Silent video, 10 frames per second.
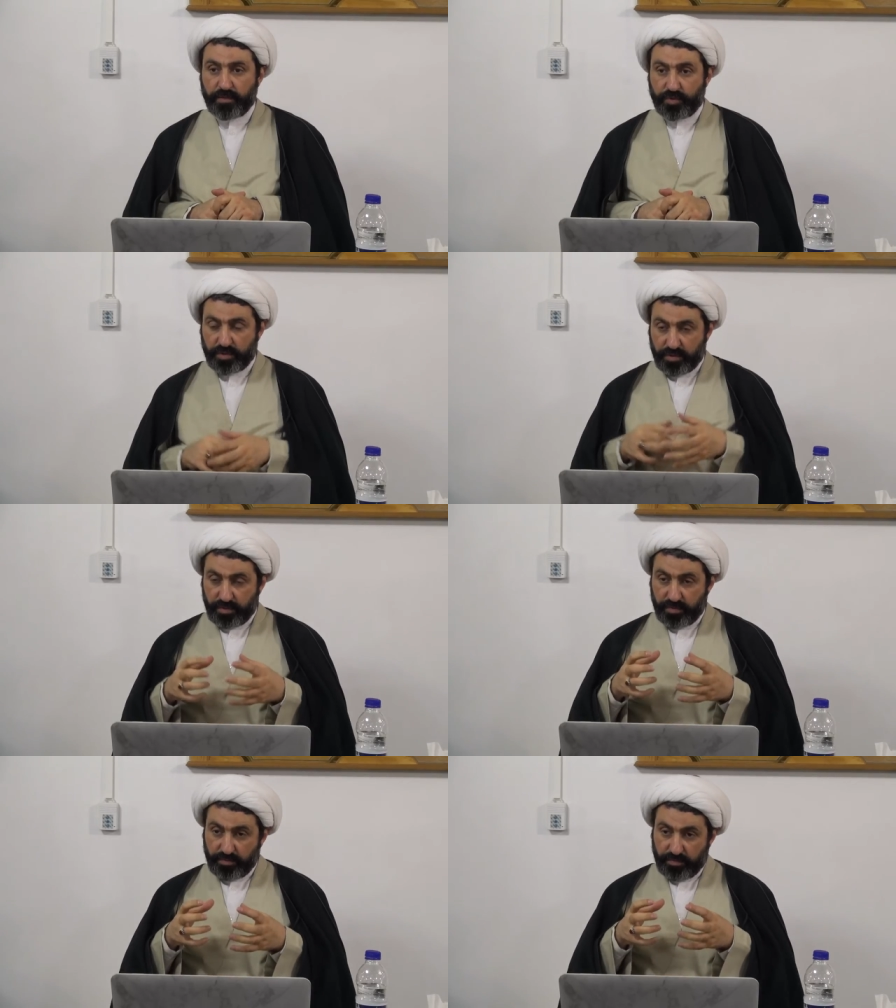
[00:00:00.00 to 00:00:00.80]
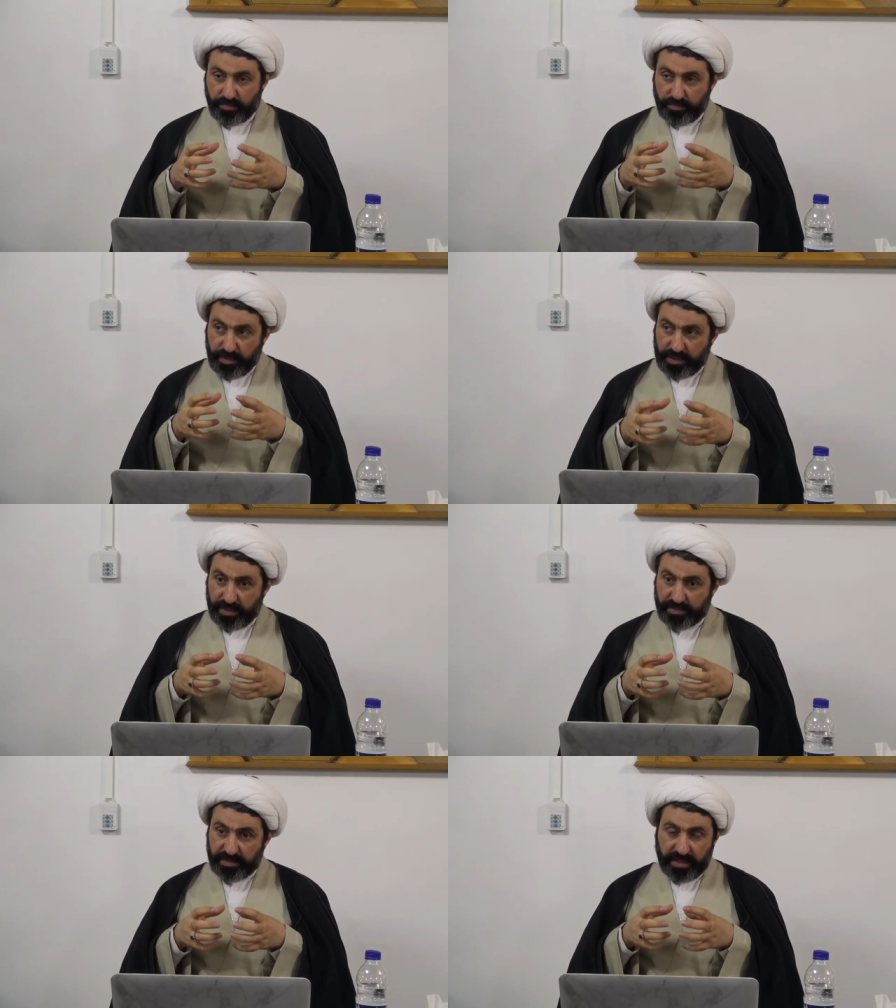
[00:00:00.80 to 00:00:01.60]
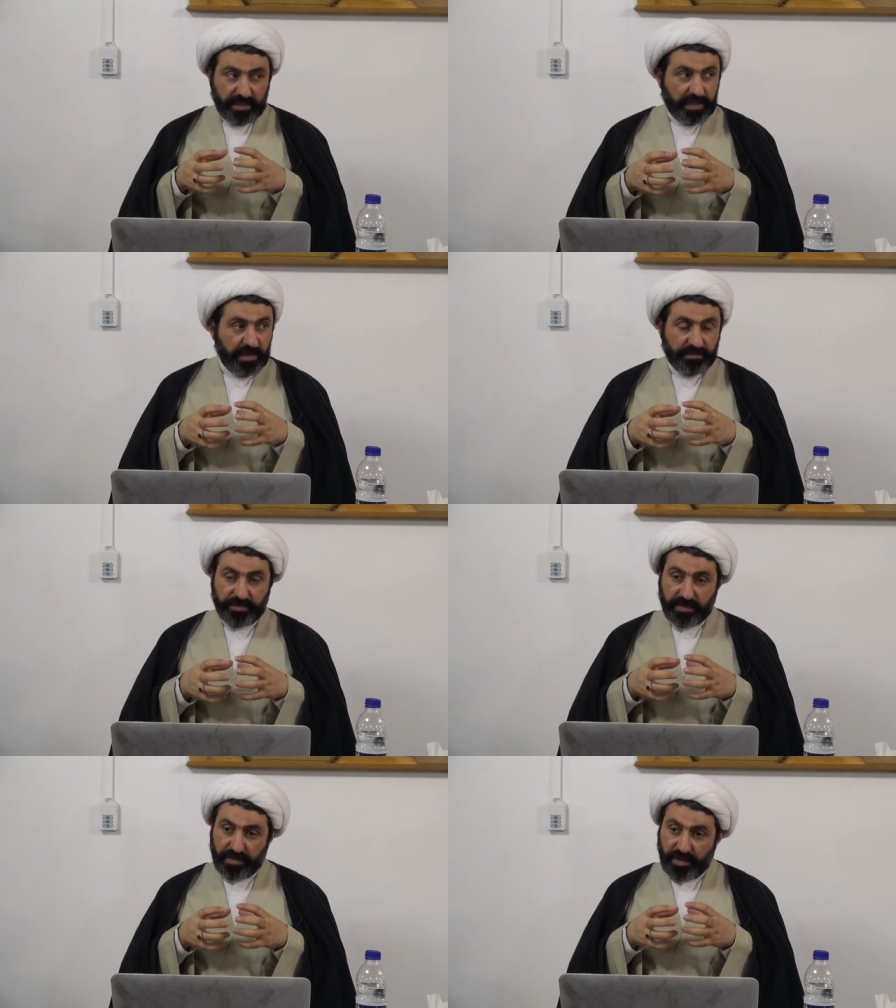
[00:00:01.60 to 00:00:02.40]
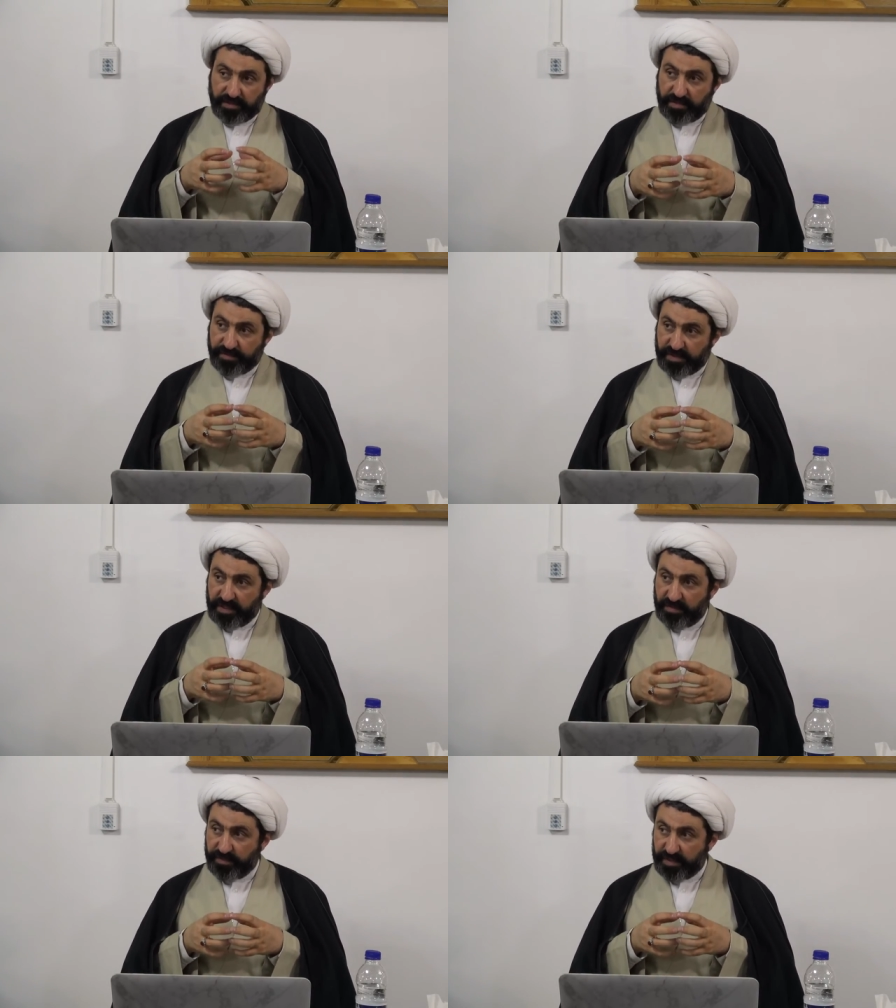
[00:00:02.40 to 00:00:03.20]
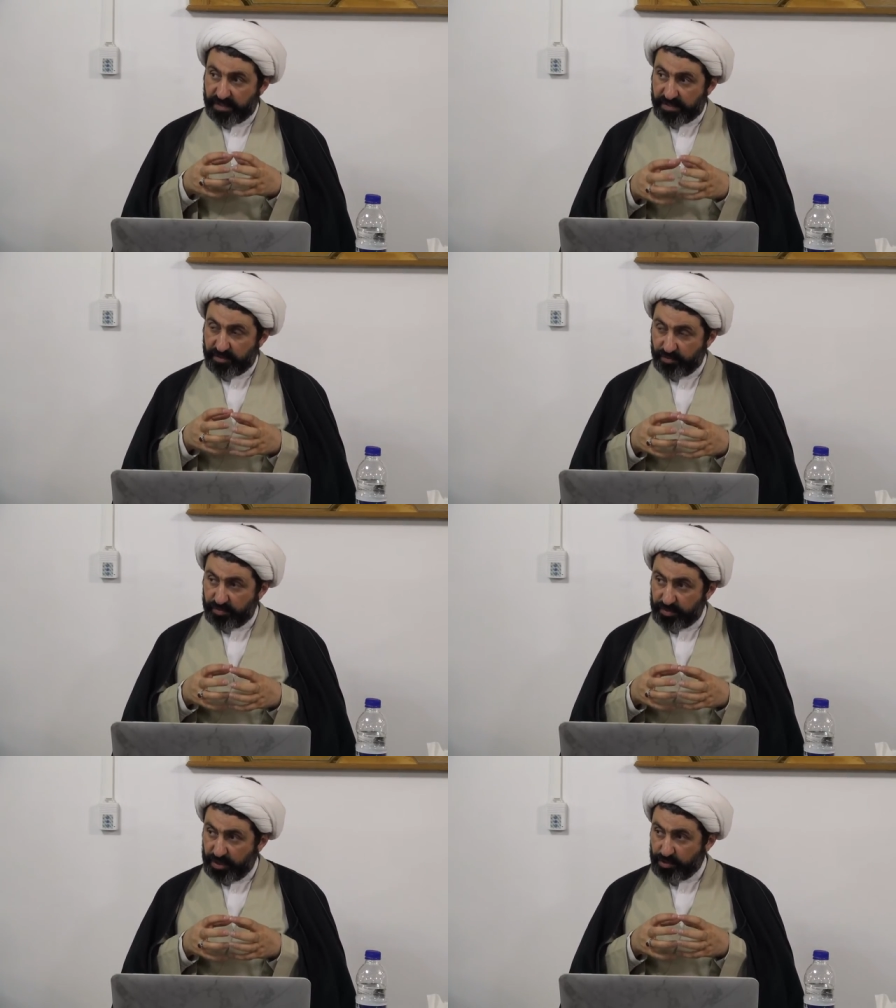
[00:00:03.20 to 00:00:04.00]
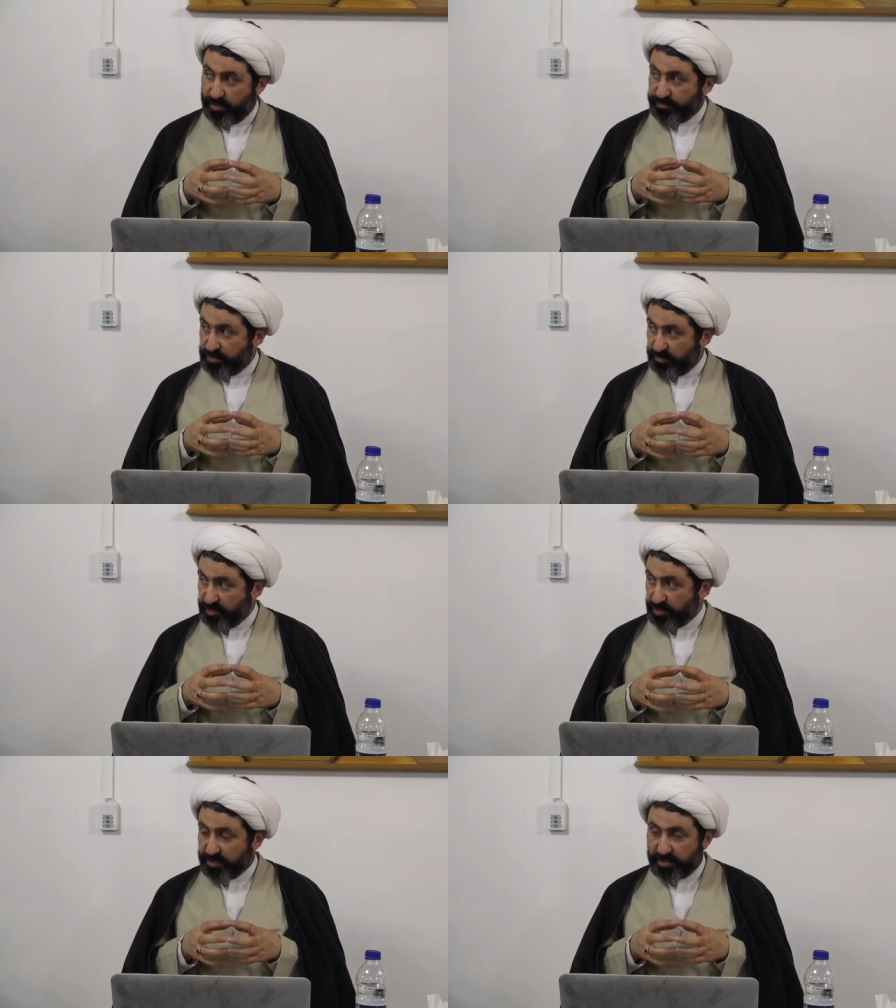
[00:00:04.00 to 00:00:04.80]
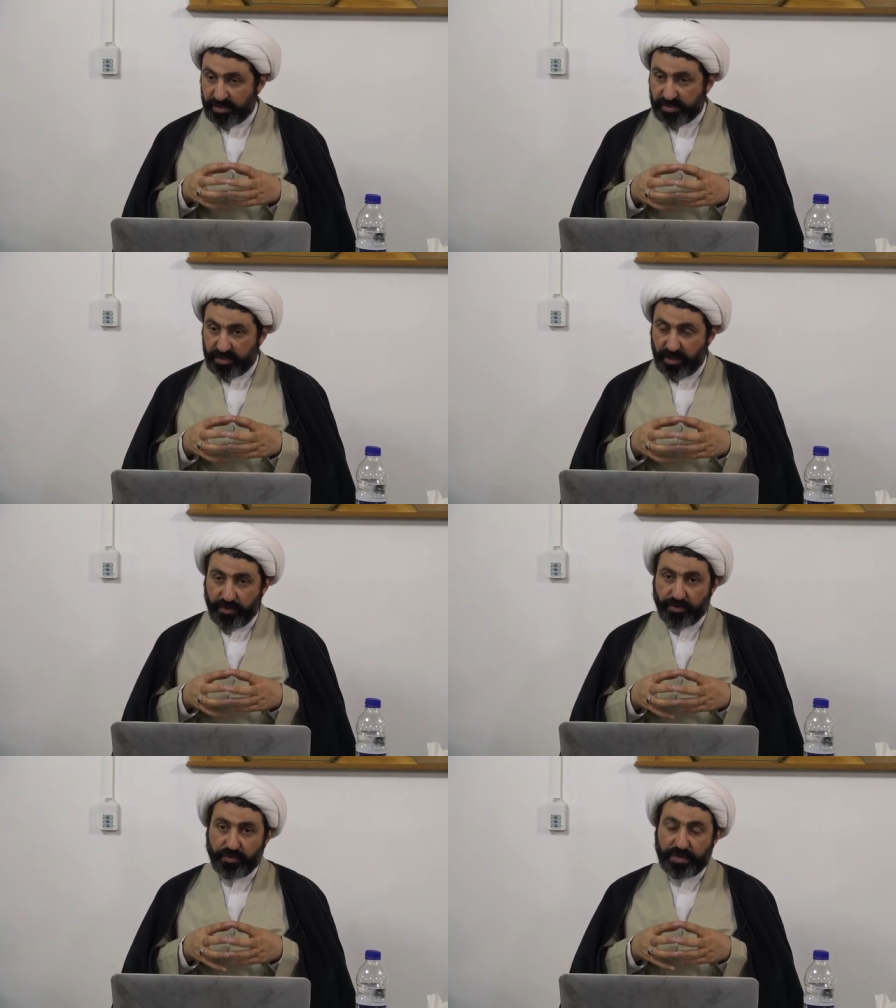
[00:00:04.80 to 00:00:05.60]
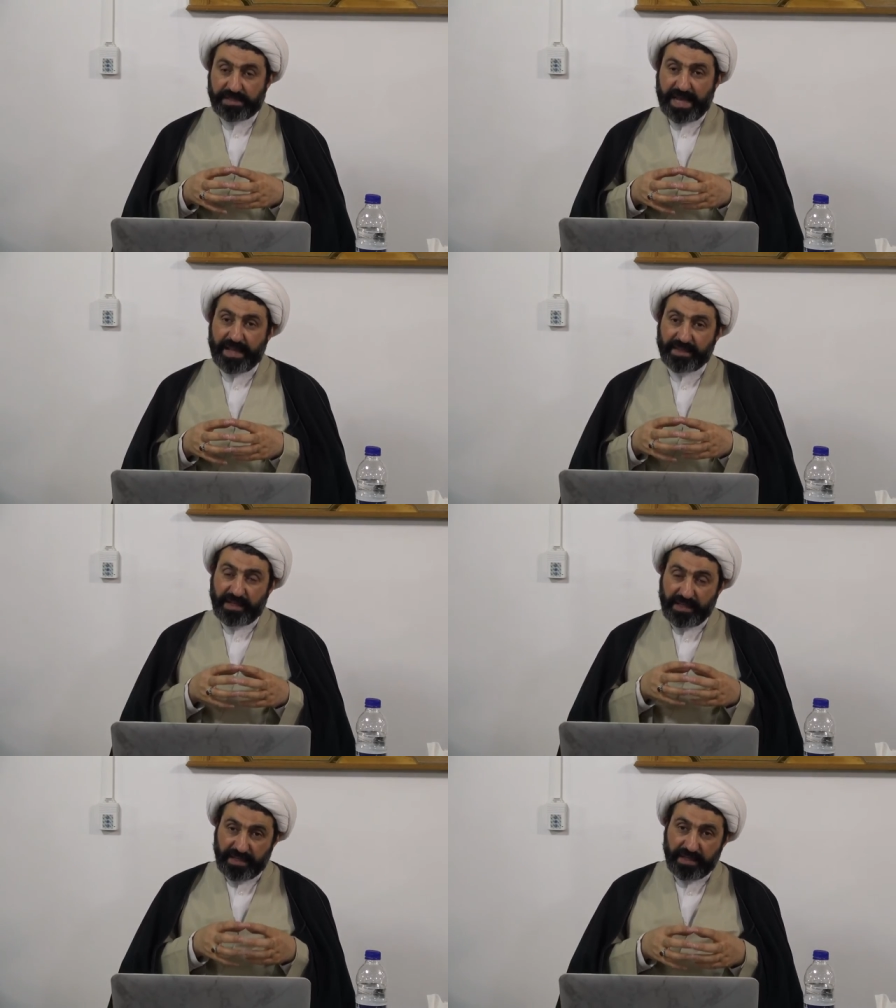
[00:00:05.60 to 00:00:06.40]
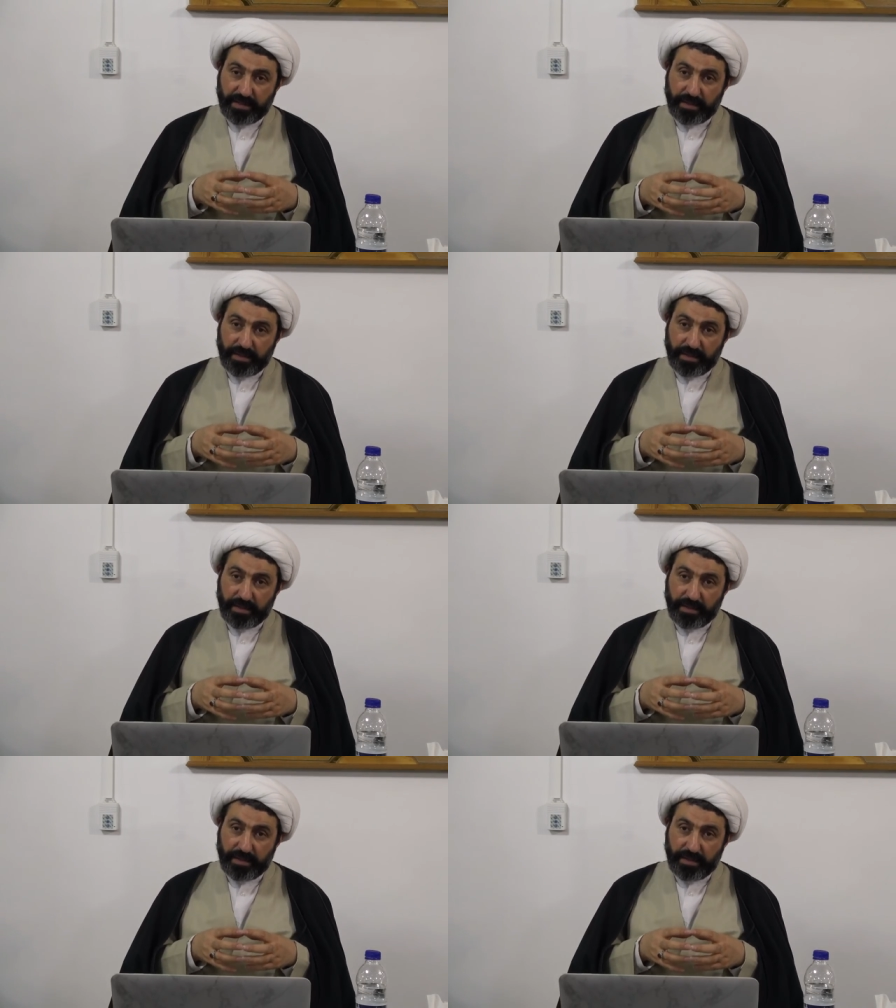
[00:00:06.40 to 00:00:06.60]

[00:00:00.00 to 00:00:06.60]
to, because they give lots of significance to the issue of divine justice, they are known as Adliya.